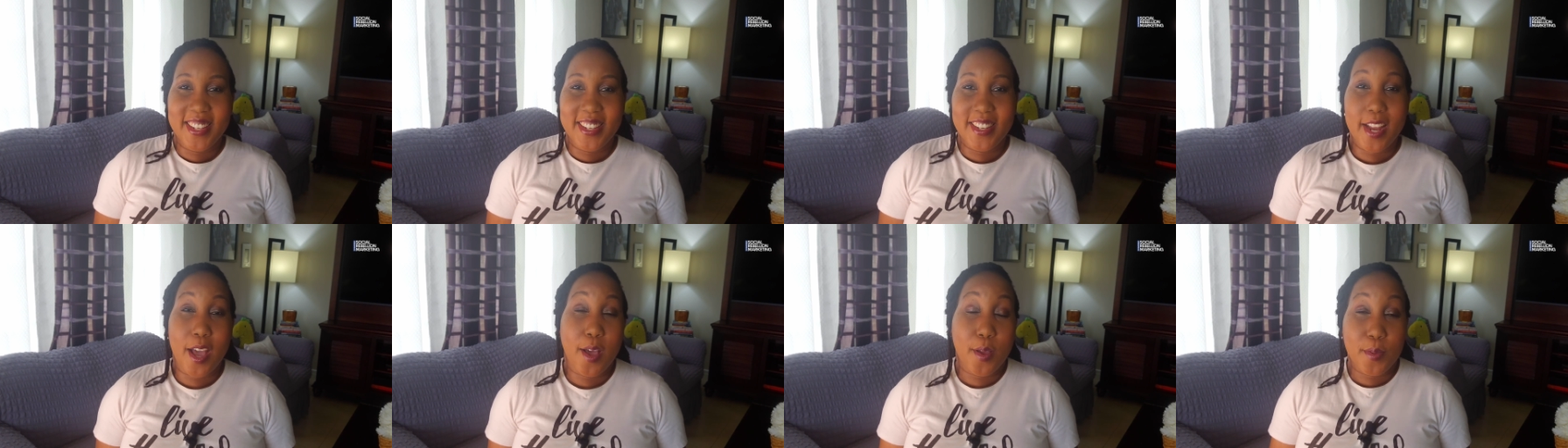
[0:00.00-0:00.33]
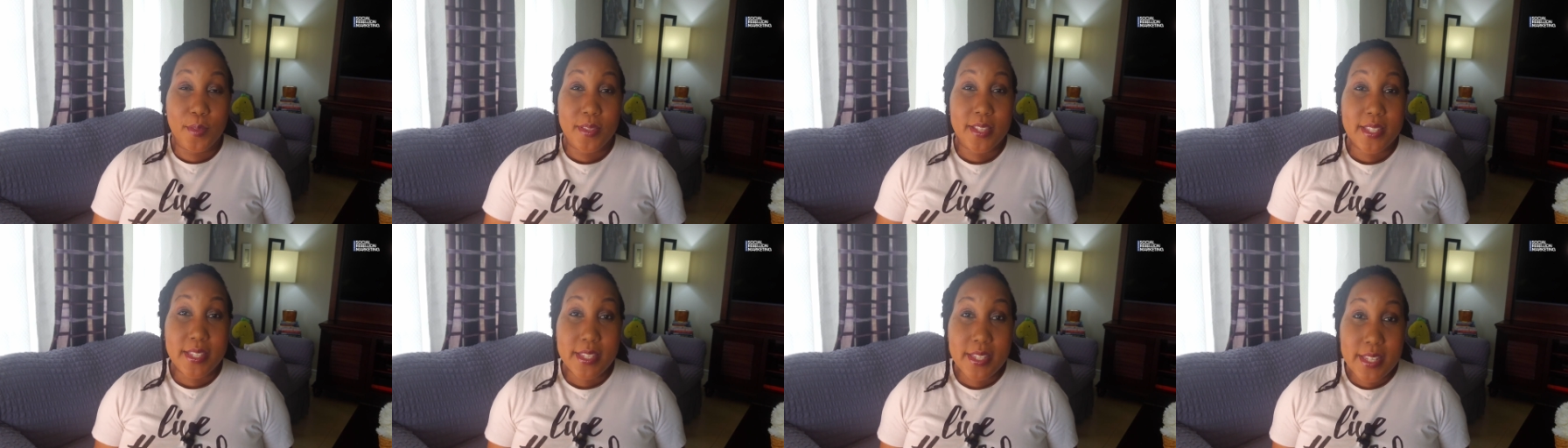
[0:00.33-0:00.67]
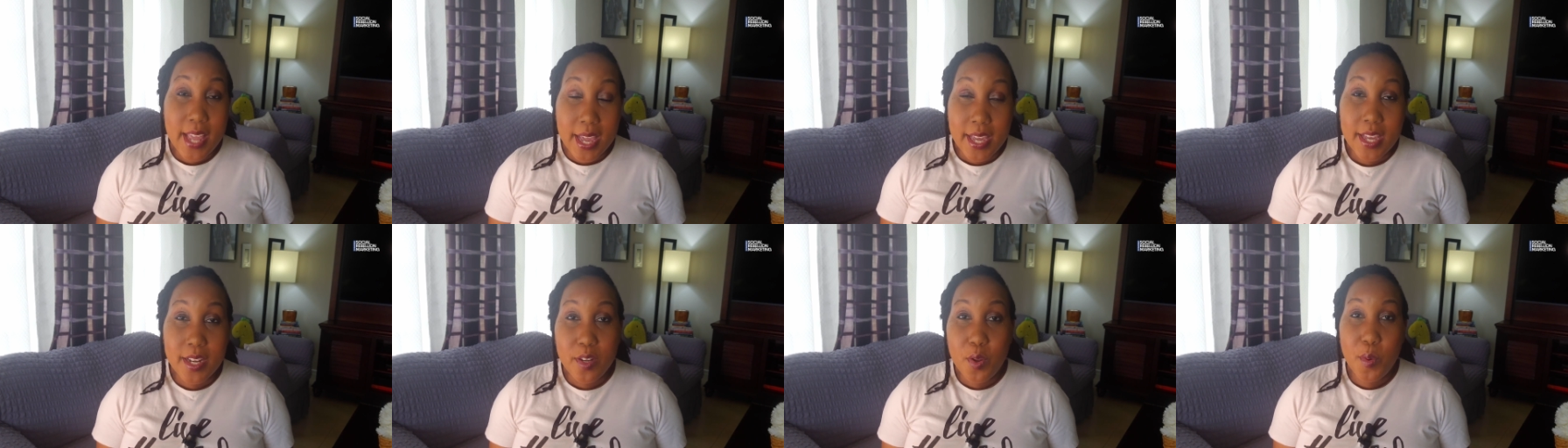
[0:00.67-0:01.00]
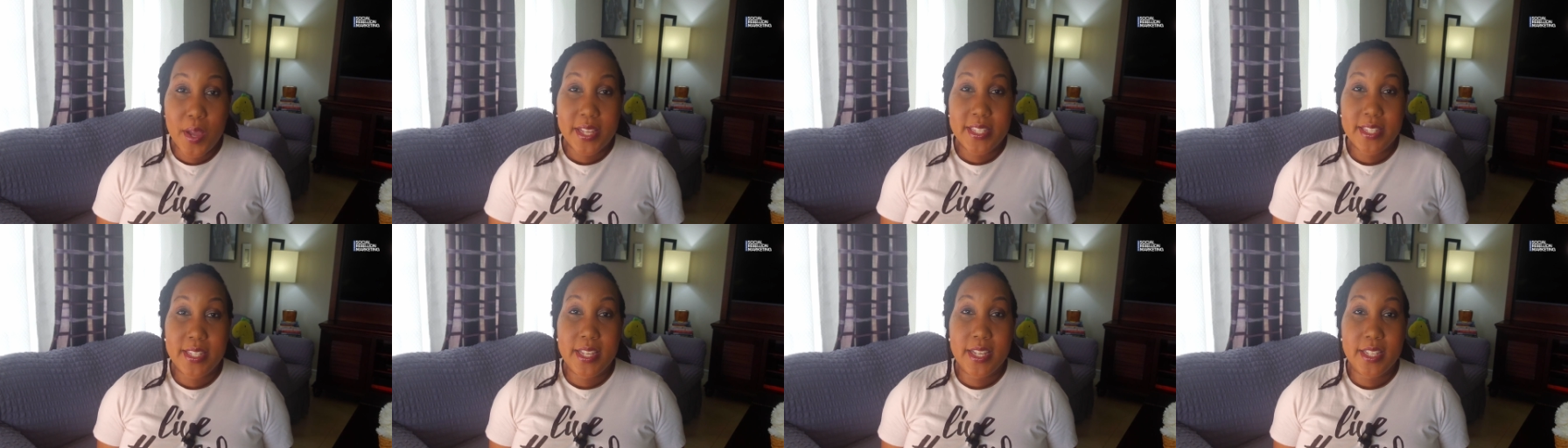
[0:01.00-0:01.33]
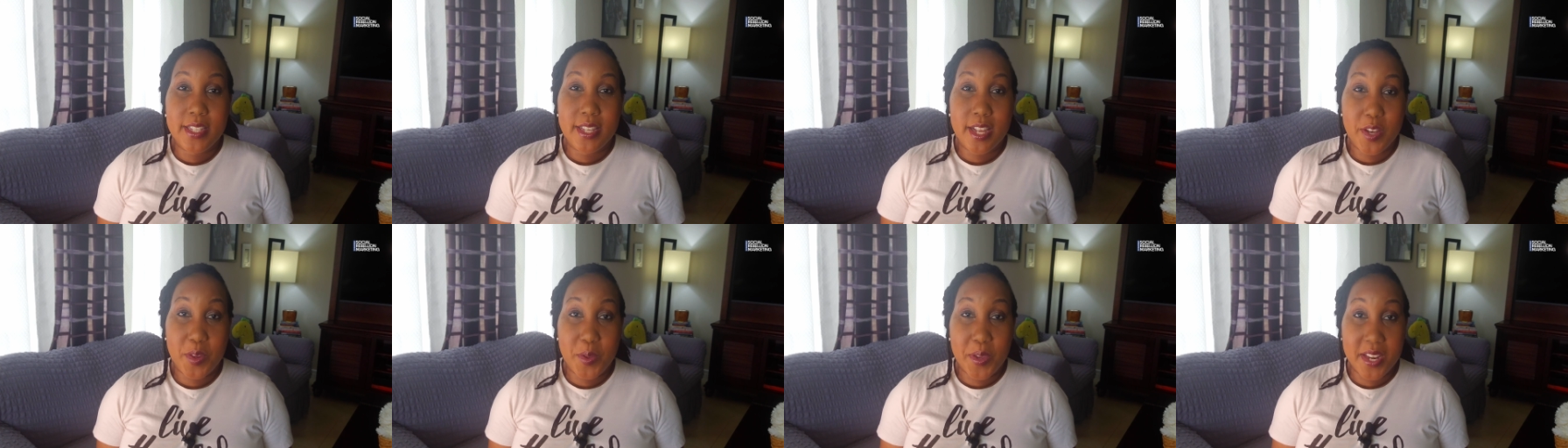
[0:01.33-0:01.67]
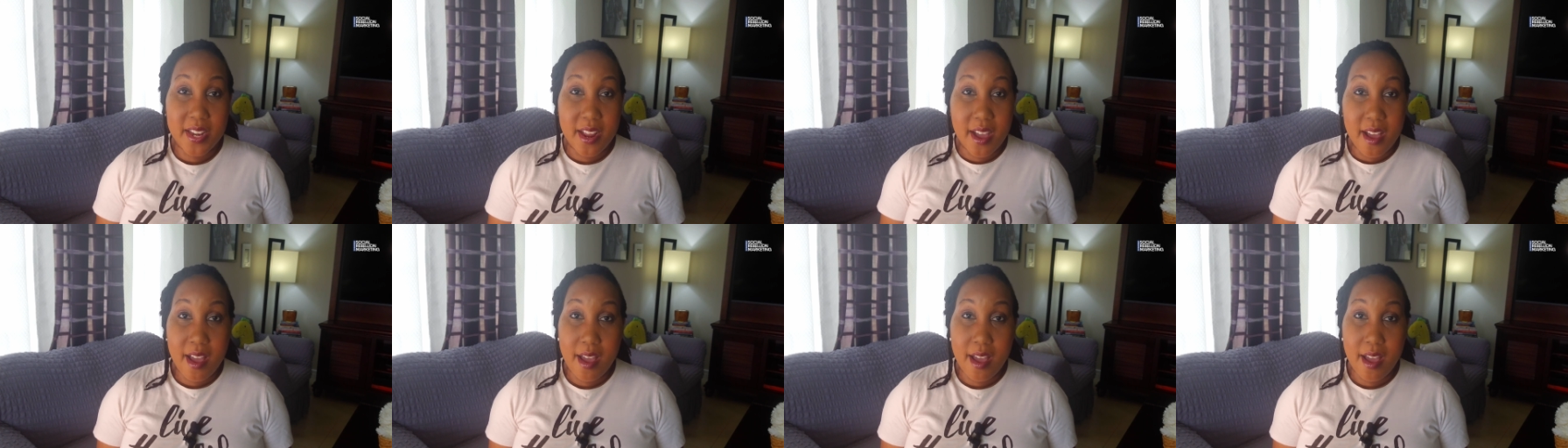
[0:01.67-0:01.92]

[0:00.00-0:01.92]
Now, the second question that you can